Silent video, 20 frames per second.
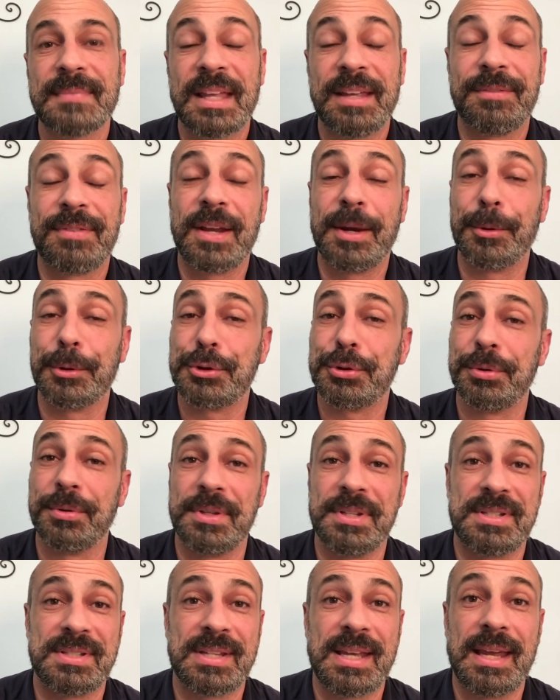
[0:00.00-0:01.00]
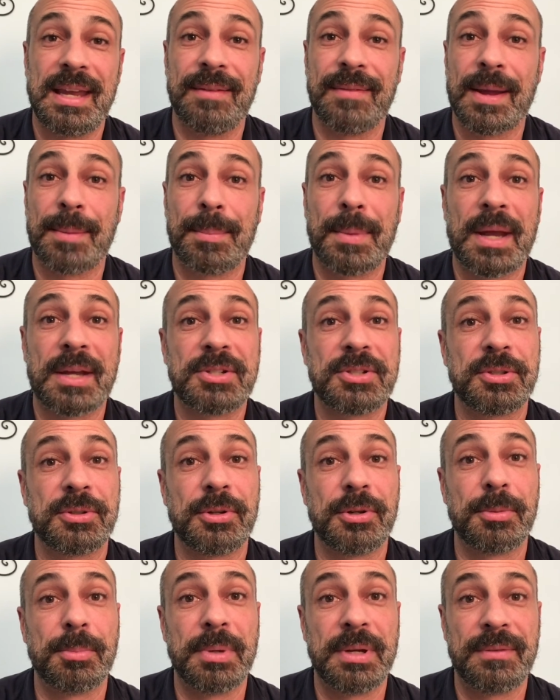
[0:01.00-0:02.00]
If they were truly saved, I'm not
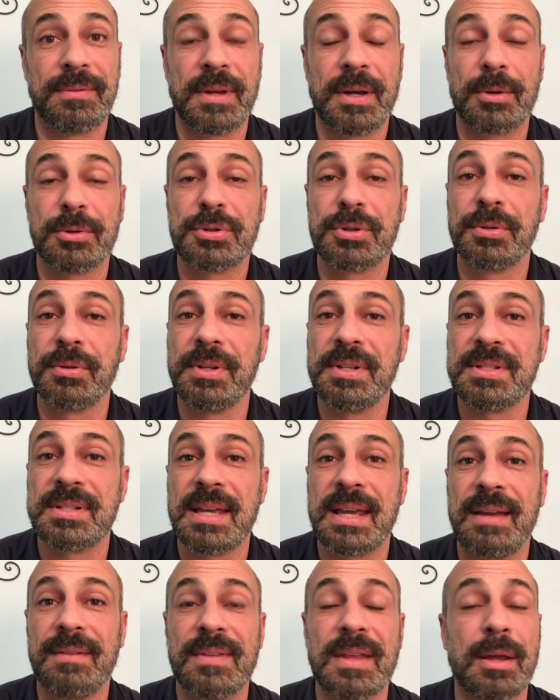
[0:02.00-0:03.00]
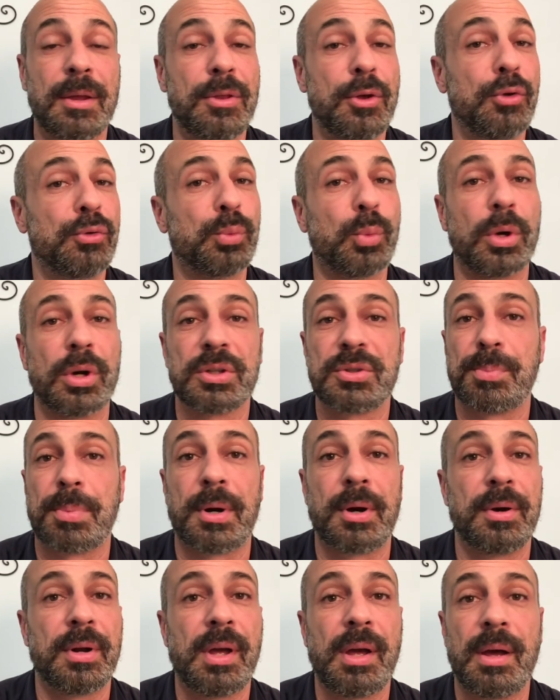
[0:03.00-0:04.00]
sure, but if they were truly saved, those works
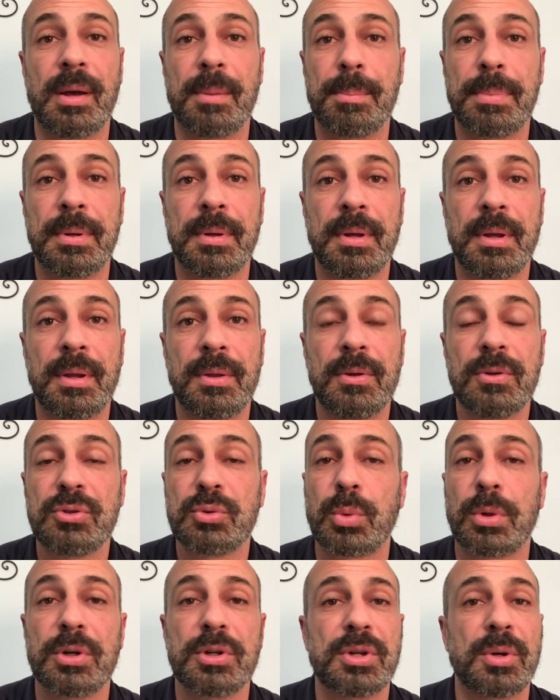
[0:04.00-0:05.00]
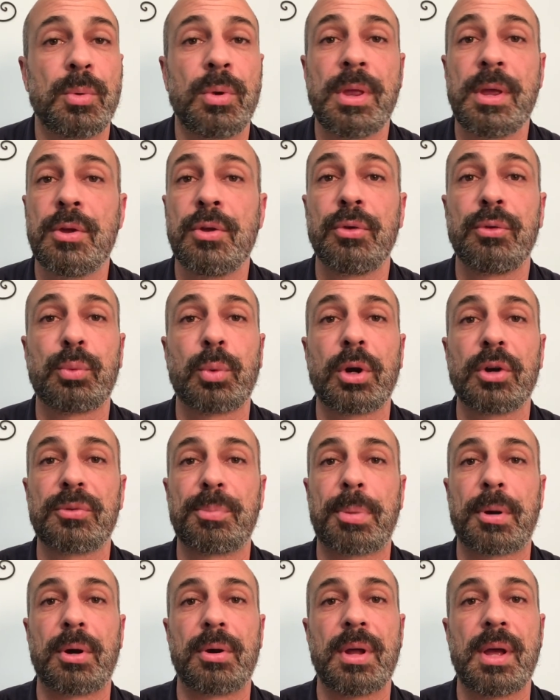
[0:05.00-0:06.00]
burn up. Those works
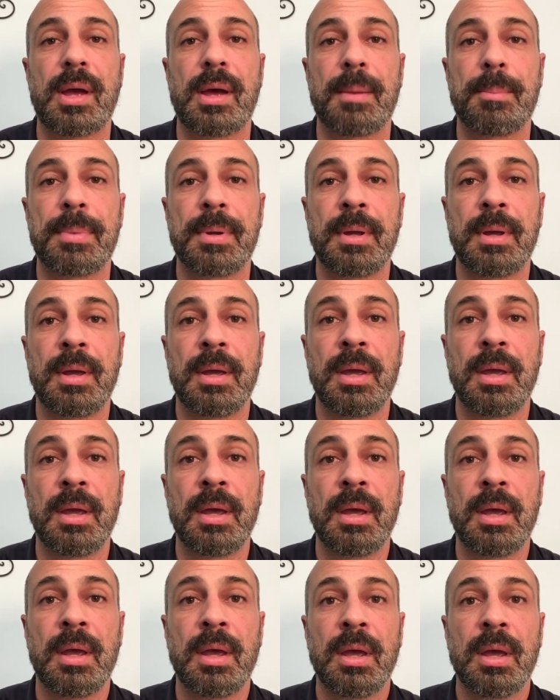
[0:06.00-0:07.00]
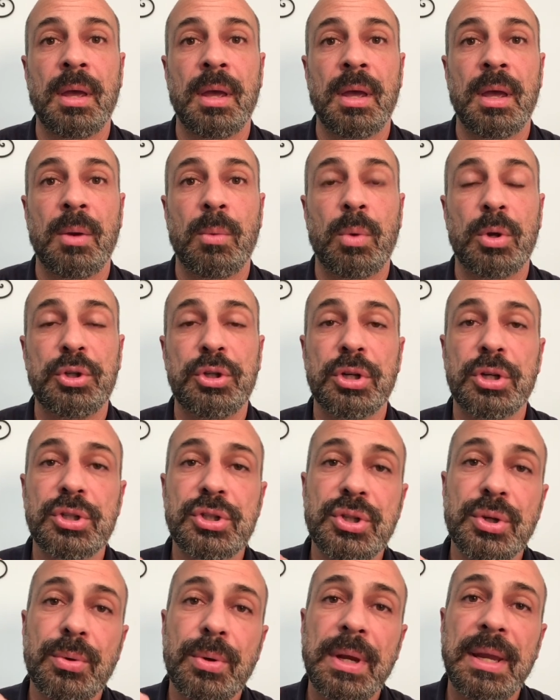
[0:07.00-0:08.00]
burn up. When you're
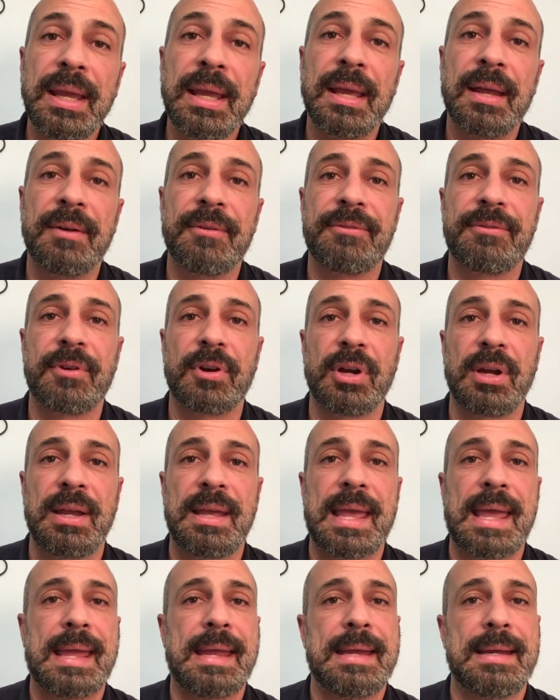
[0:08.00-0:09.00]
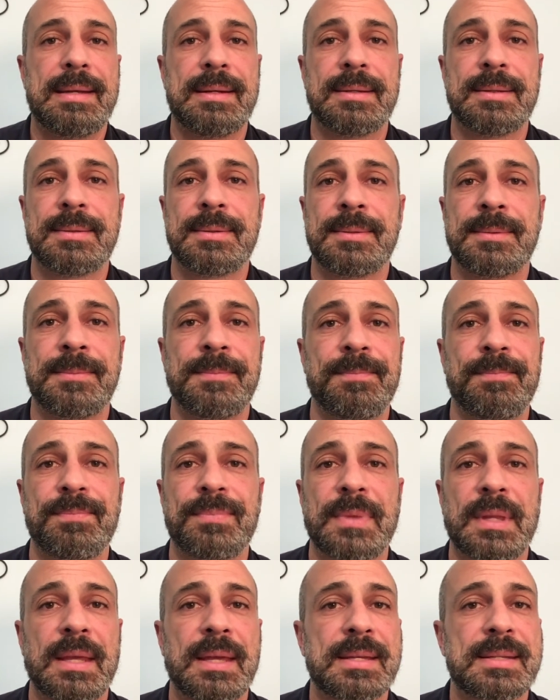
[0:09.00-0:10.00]
doing it for gain,
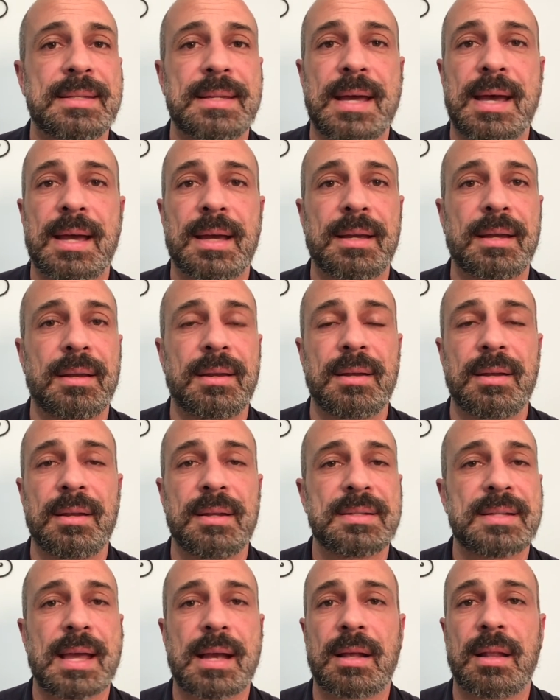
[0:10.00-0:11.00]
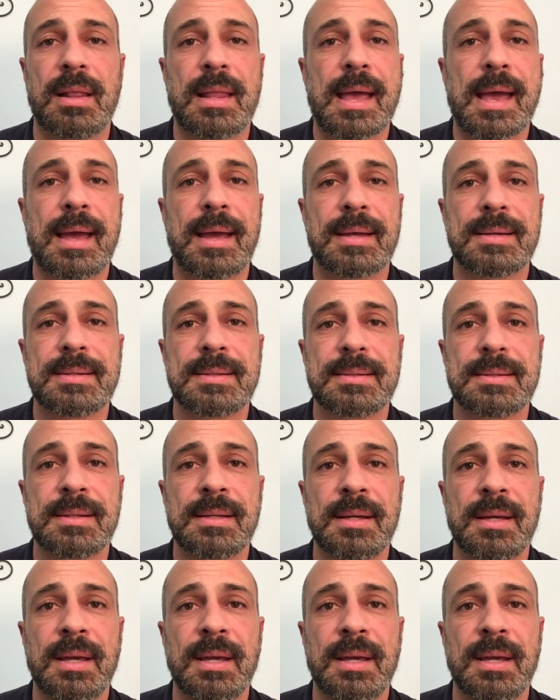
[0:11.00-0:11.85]
it's not gonna last.